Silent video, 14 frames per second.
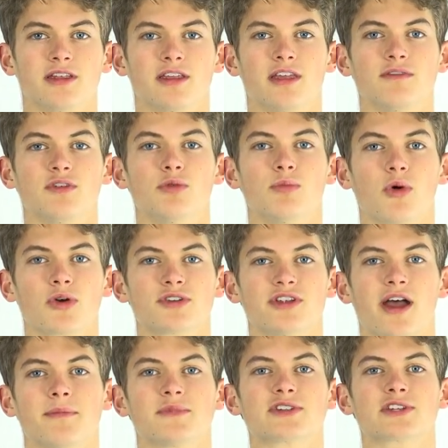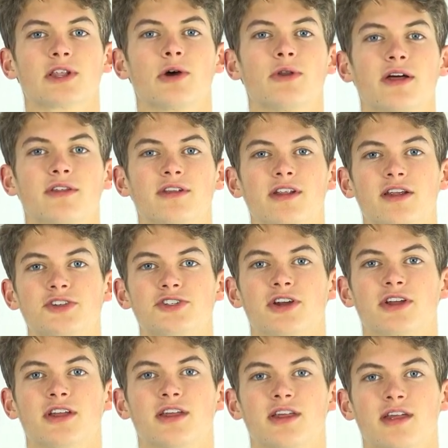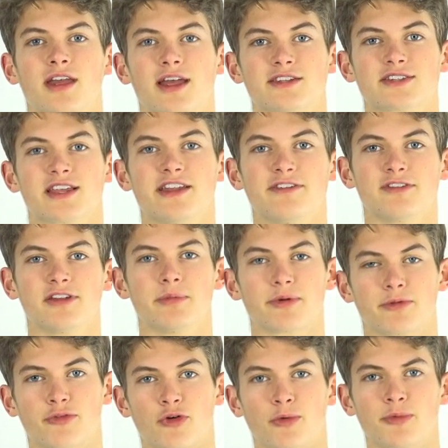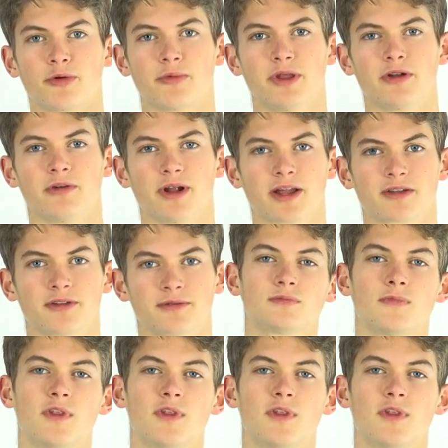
giving you more time to slow down the nunchuck and safely perform your redirect.